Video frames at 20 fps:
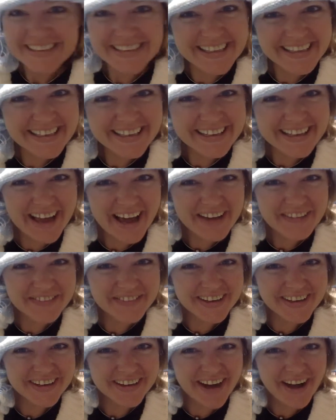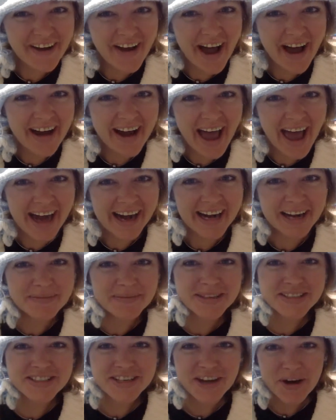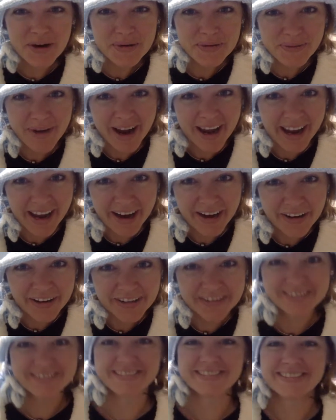Look, I figured out how to add an image right here.